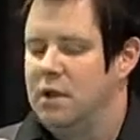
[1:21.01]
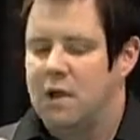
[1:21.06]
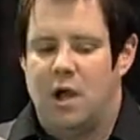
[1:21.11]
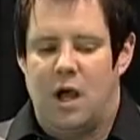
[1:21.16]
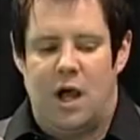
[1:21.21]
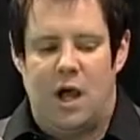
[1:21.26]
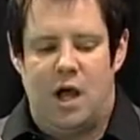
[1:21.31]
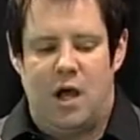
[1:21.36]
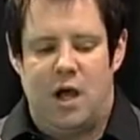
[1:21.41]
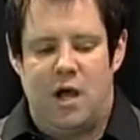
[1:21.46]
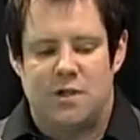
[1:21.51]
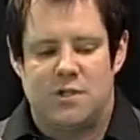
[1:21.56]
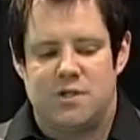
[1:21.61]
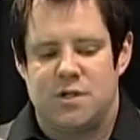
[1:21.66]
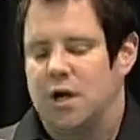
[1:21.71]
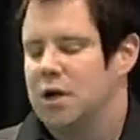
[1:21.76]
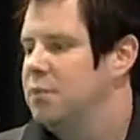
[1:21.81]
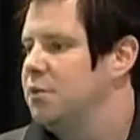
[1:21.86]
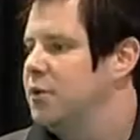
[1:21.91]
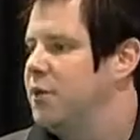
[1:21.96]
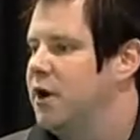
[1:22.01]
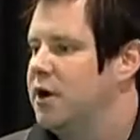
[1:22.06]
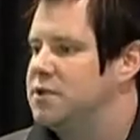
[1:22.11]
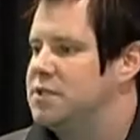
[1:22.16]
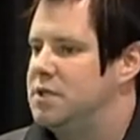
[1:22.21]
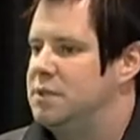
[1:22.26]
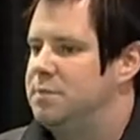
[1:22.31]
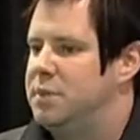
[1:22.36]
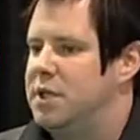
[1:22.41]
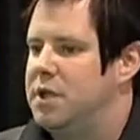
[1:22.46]
Started with
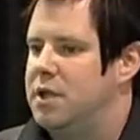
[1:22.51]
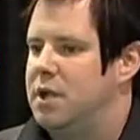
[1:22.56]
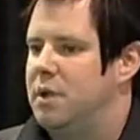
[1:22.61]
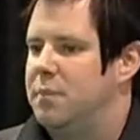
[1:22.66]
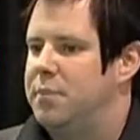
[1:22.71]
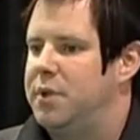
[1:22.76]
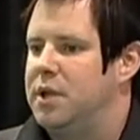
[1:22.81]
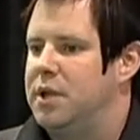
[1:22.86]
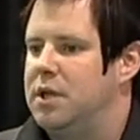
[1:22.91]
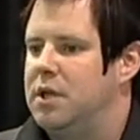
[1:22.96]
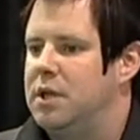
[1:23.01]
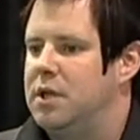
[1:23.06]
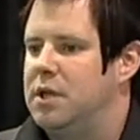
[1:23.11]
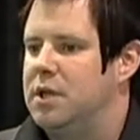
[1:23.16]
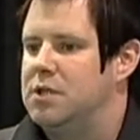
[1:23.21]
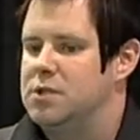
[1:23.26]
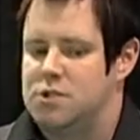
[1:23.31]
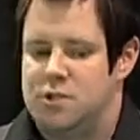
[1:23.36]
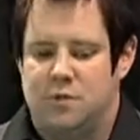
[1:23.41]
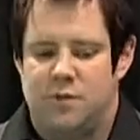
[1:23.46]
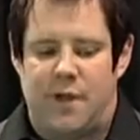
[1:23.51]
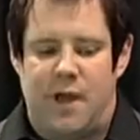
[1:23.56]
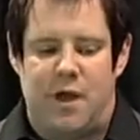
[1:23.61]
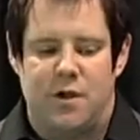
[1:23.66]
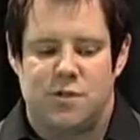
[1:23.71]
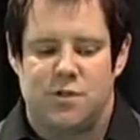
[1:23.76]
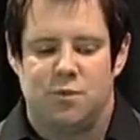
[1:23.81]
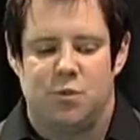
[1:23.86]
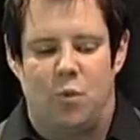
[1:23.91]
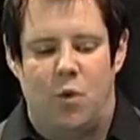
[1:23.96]
RTP Company in
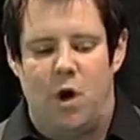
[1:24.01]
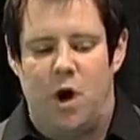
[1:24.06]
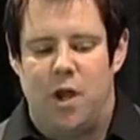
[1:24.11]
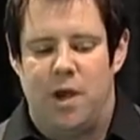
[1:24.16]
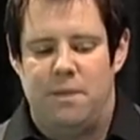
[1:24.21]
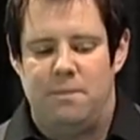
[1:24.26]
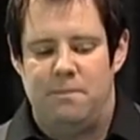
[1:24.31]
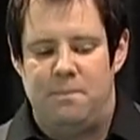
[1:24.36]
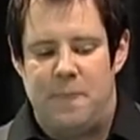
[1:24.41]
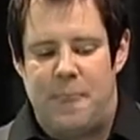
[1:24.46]
2001.